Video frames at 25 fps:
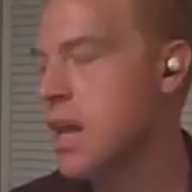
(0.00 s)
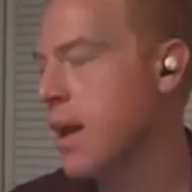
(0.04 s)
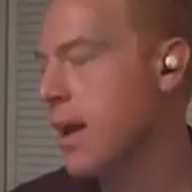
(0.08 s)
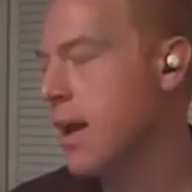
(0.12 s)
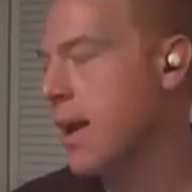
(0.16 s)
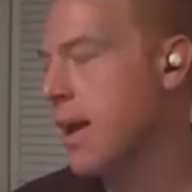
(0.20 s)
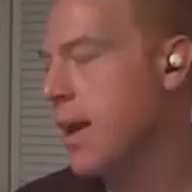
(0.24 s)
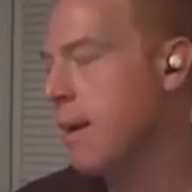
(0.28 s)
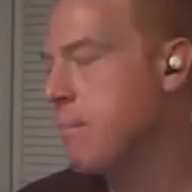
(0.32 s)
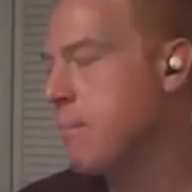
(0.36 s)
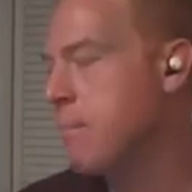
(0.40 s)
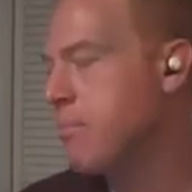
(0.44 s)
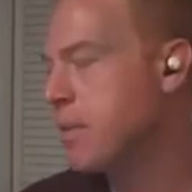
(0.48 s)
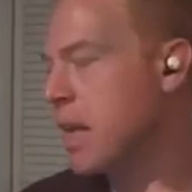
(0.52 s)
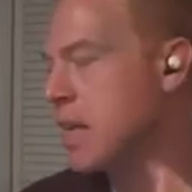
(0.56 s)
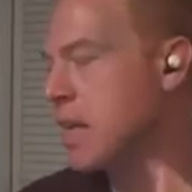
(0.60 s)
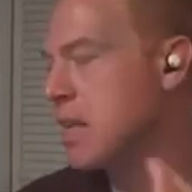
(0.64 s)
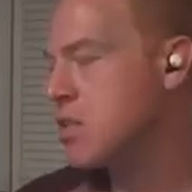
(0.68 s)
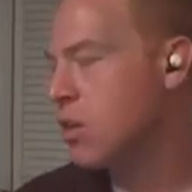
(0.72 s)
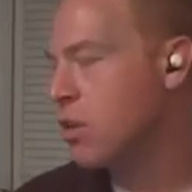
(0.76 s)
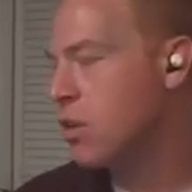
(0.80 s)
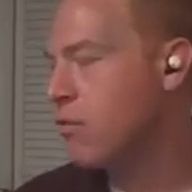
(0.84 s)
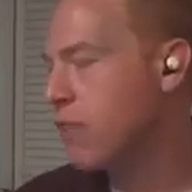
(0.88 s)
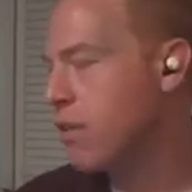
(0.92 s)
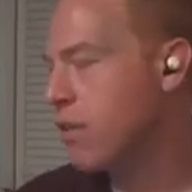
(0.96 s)
Um, and
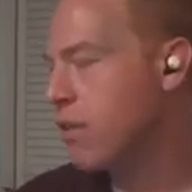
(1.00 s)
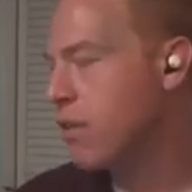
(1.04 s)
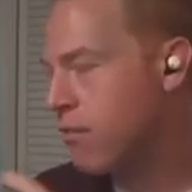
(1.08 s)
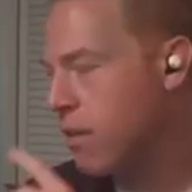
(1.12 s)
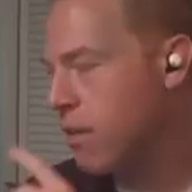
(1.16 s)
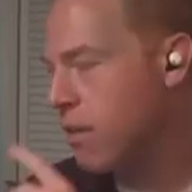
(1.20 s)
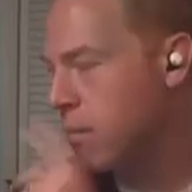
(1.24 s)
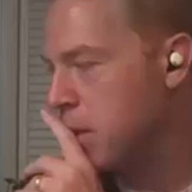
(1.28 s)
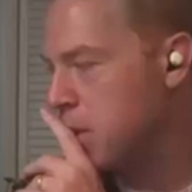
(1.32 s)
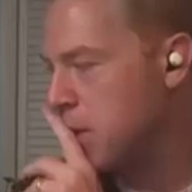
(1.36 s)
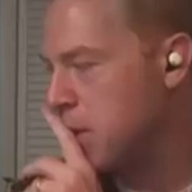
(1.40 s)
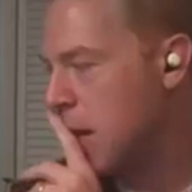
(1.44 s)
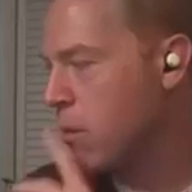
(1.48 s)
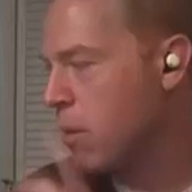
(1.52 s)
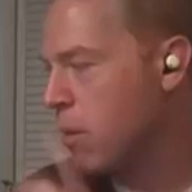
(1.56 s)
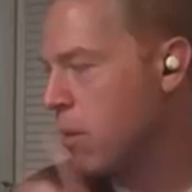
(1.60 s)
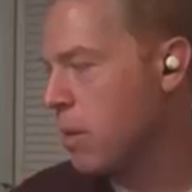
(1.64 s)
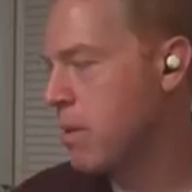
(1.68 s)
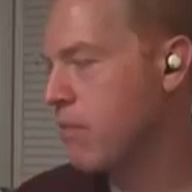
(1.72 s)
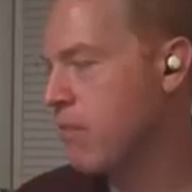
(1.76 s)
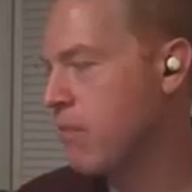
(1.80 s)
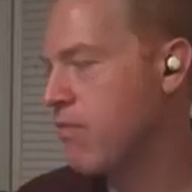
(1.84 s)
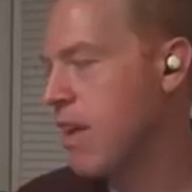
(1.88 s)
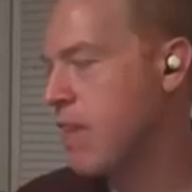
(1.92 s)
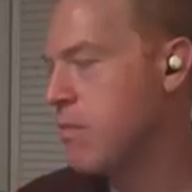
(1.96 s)
so from, from the chat, what
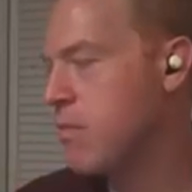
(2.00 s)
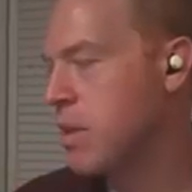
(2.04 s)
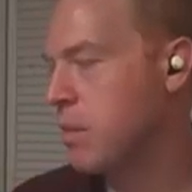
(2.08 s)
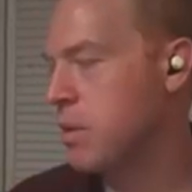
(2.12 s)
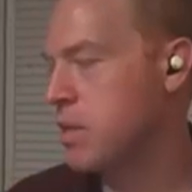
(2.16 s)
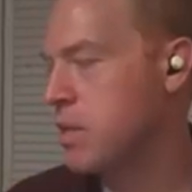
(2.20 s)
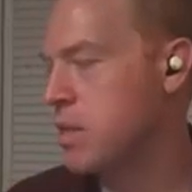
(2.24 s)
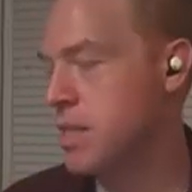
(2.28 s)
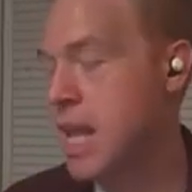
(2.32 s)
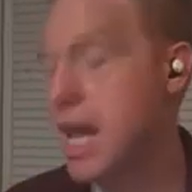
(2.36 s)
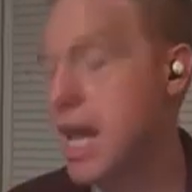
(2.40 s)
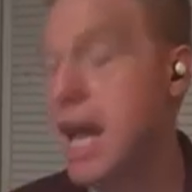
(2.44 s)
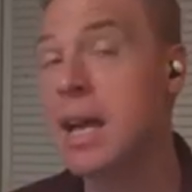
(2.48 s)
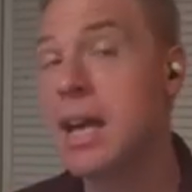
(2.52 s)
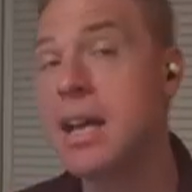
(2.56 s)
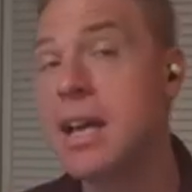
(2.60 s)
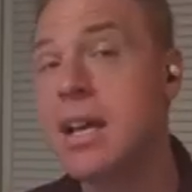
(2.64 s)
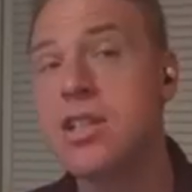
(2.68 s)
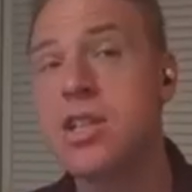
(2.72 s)
about five minute pitches? Yeah.